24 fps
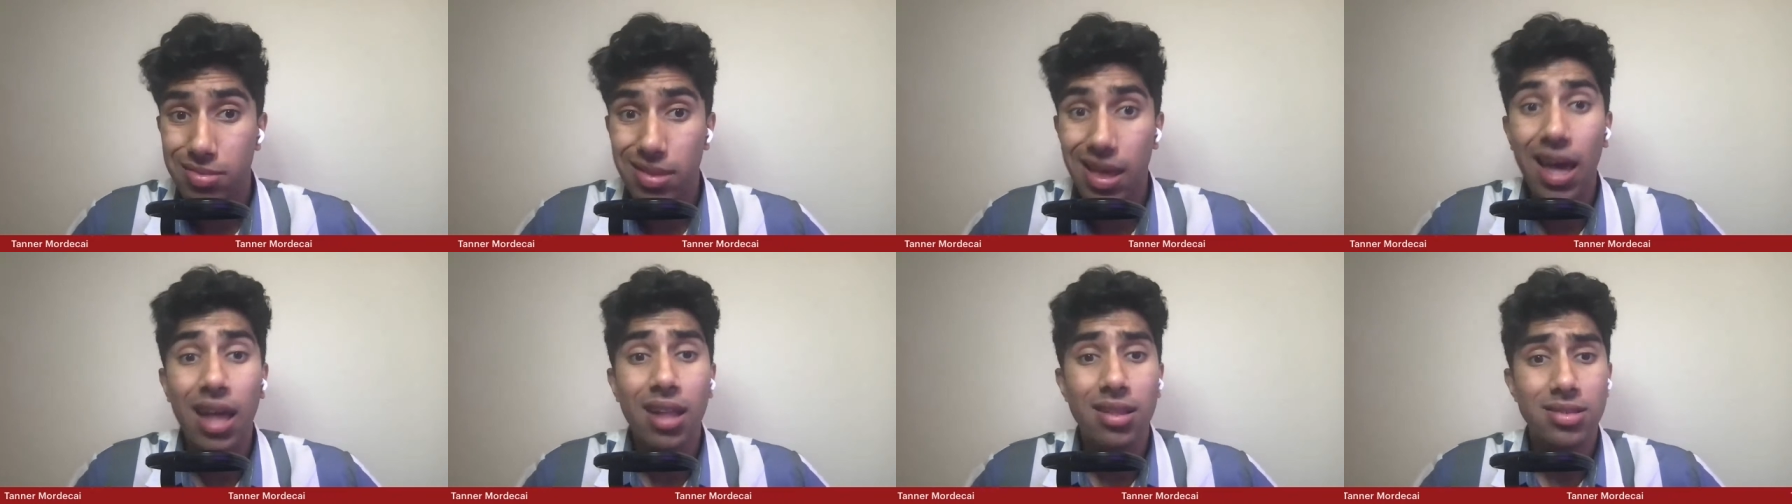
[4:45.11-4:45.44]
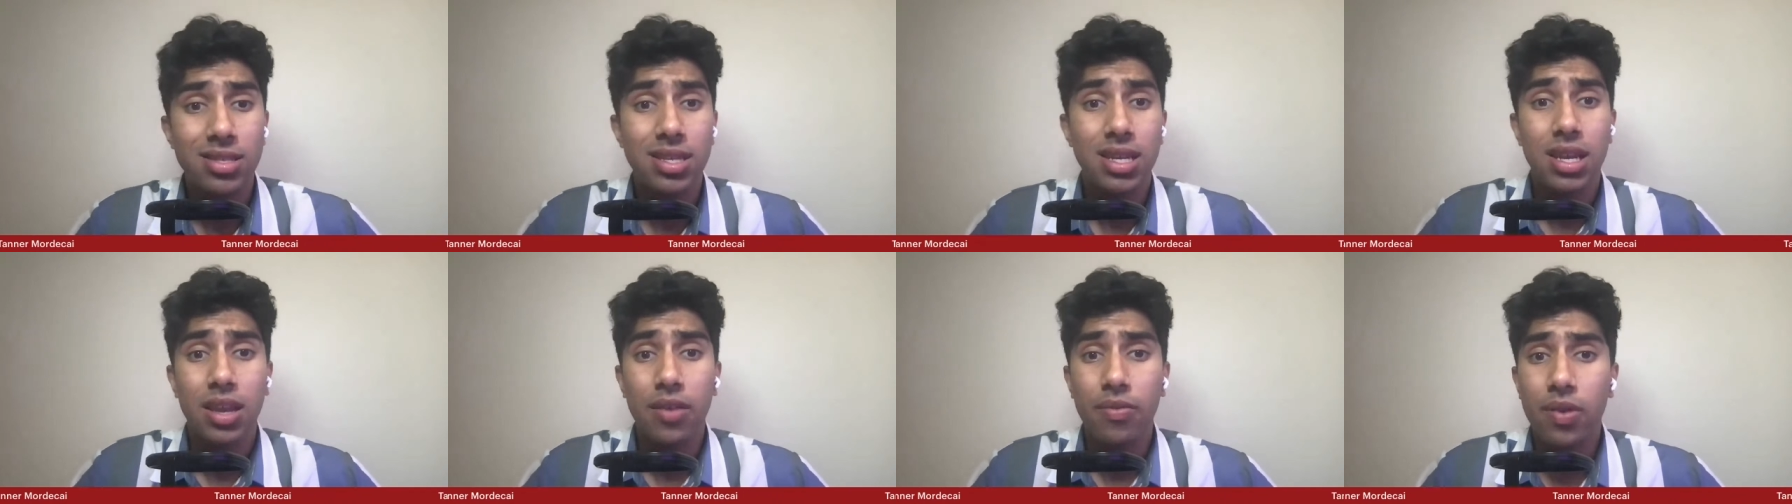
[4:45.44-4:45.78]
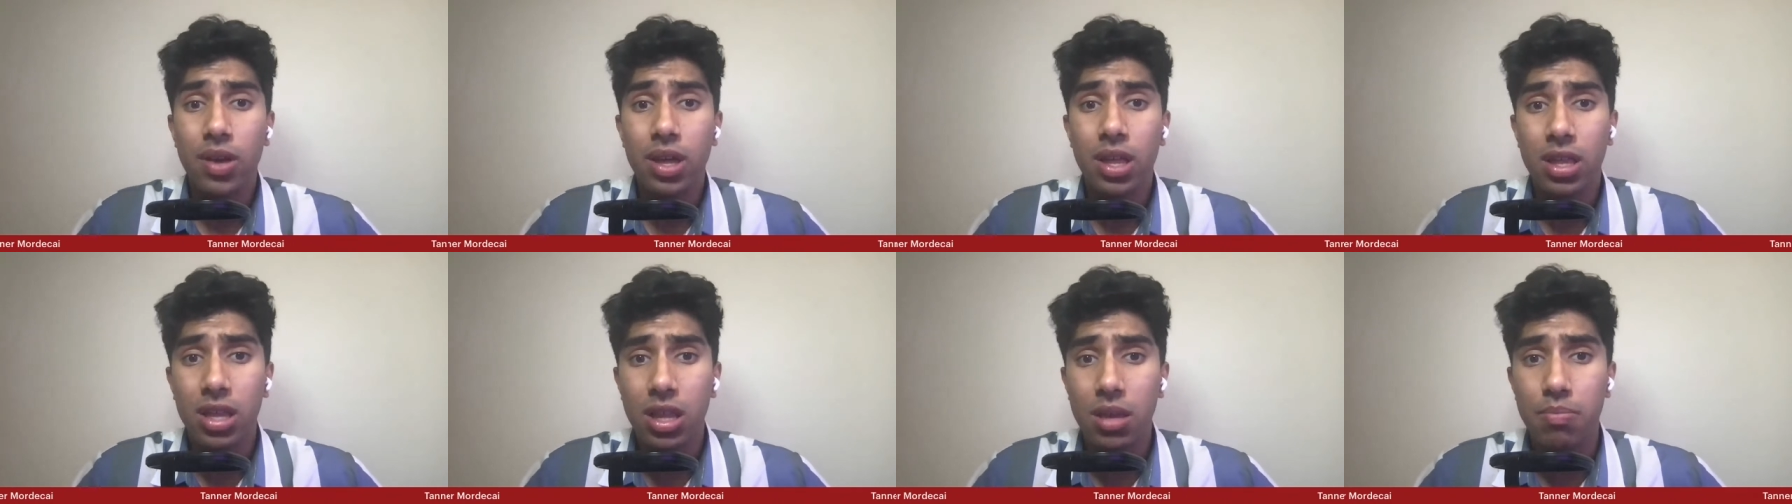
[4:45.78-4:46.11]
that
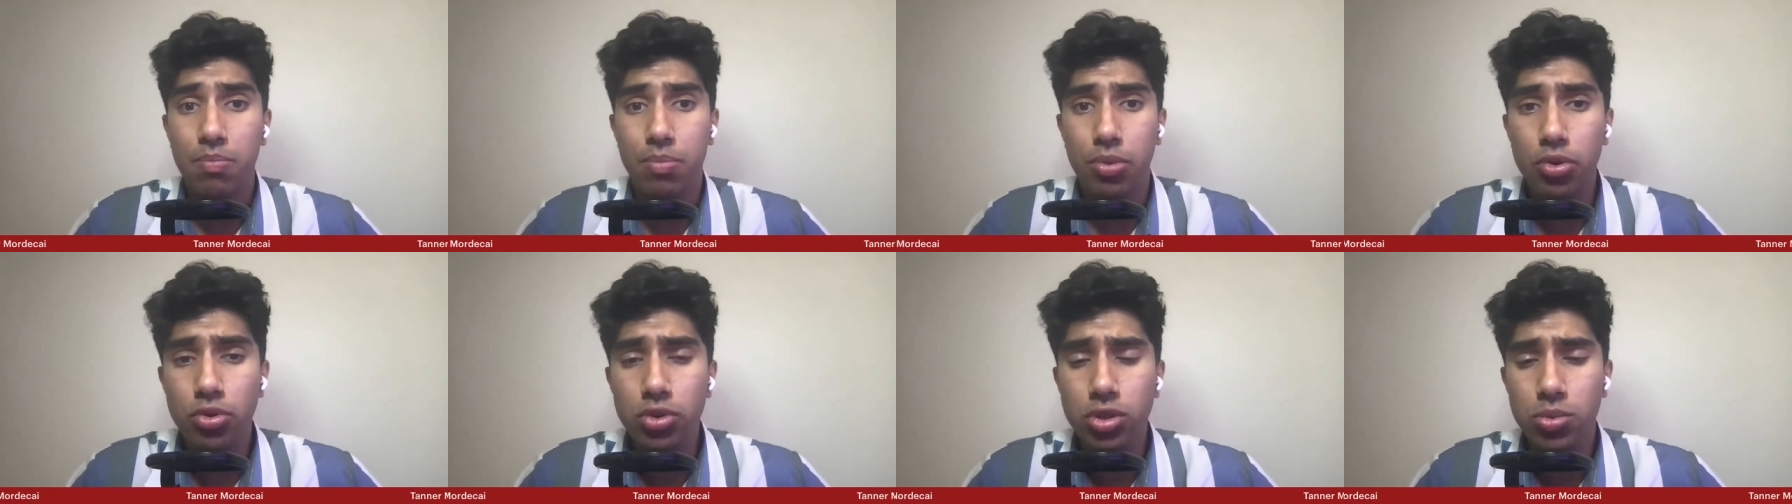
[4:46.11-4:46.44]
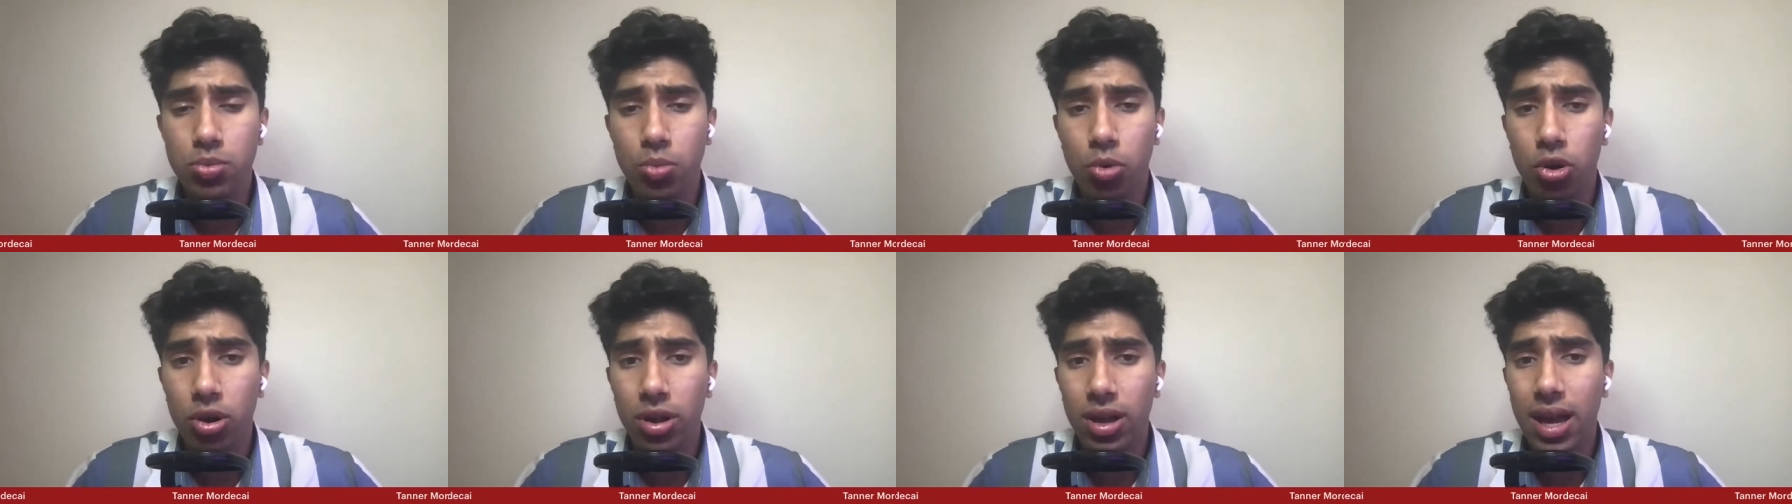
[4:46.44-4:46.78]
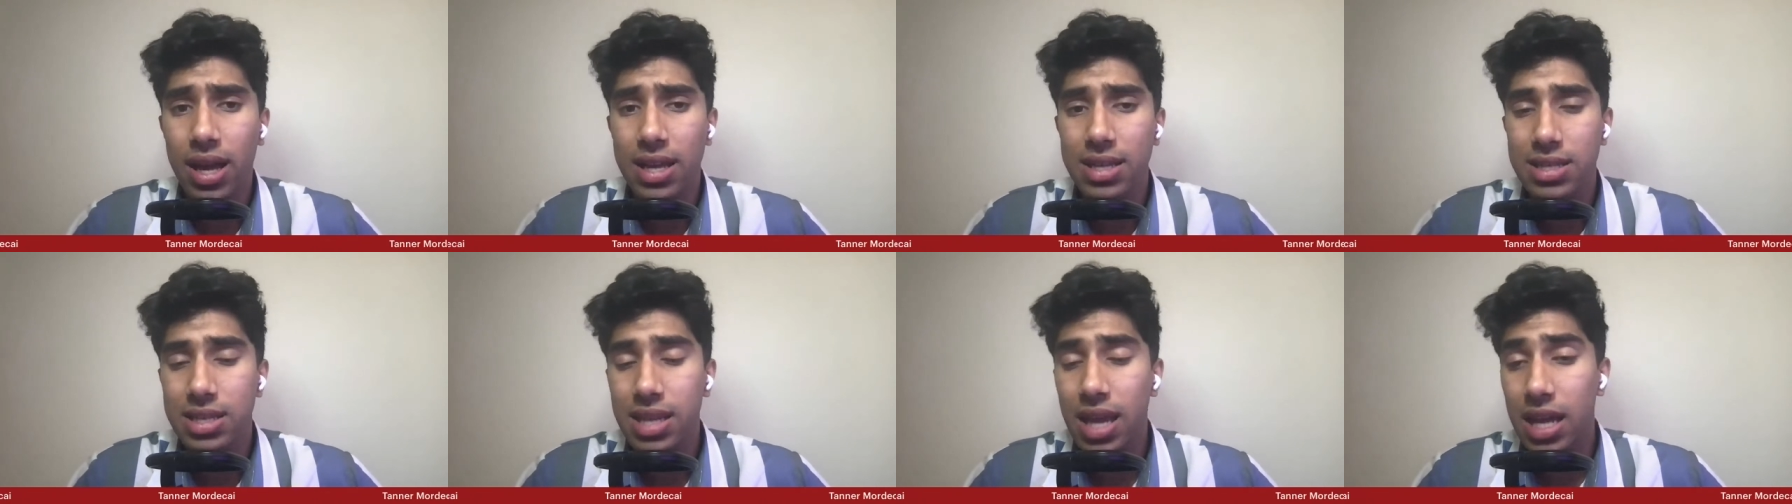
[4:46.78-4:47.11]
significantly boosts
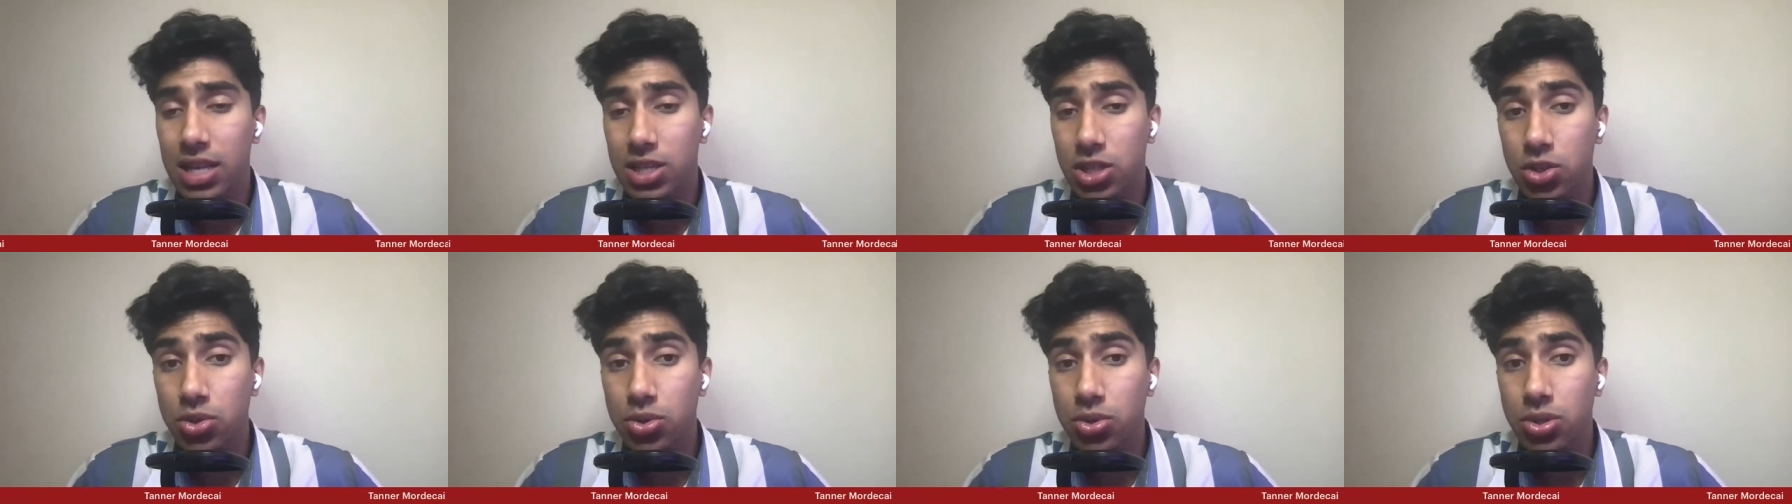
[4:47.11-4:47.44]
Mordecai's stats.